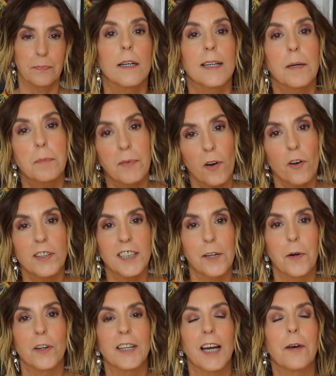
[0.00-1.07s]
Now, before I
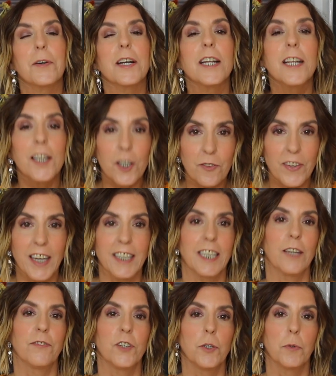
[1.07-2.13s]
go on, I would love it
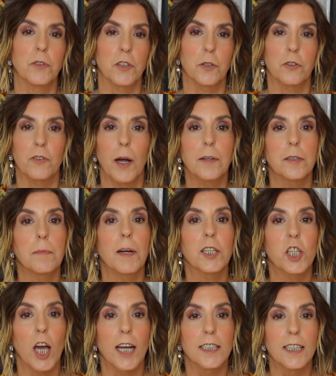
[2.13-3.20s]
if you would subscribe to my
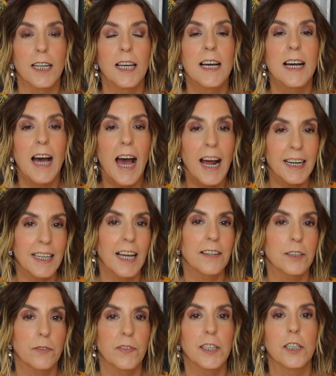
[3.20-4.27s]
channel and like
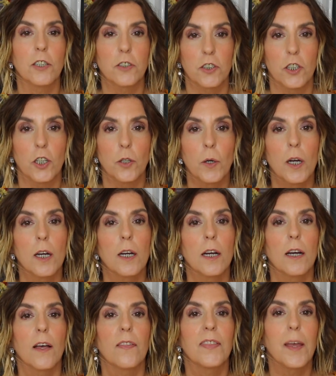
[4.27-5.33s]
this video too.
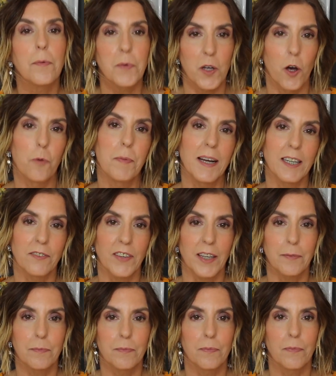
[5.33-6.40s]
Then we all
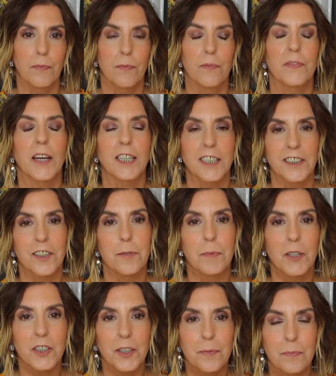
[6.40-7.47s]
benefit. Thank you so
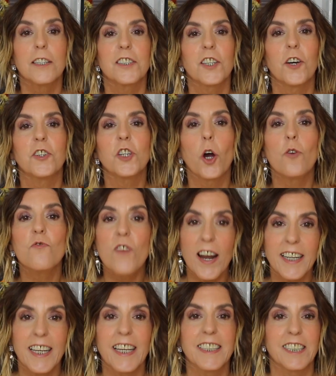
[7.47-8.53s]
much. So you're
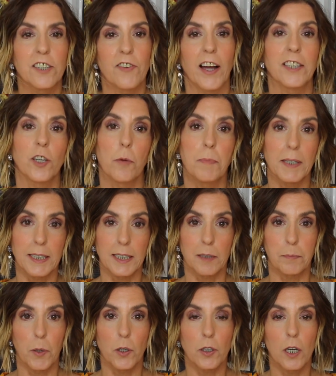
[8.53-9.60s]
ready to write your business
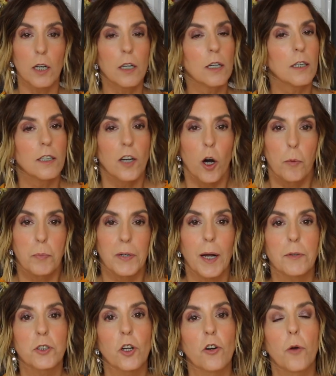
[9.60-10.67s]
book, or
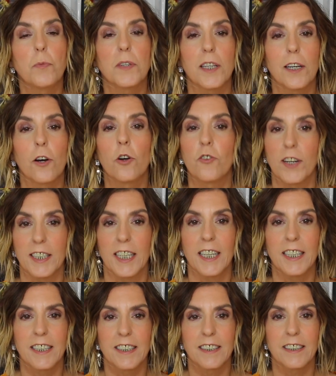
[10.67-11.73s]
perhaps you're on with it already.
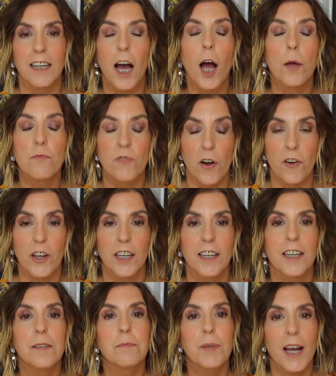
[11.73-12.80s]
I'm very
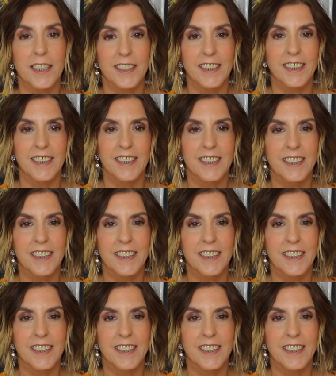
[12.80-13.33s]
impressed.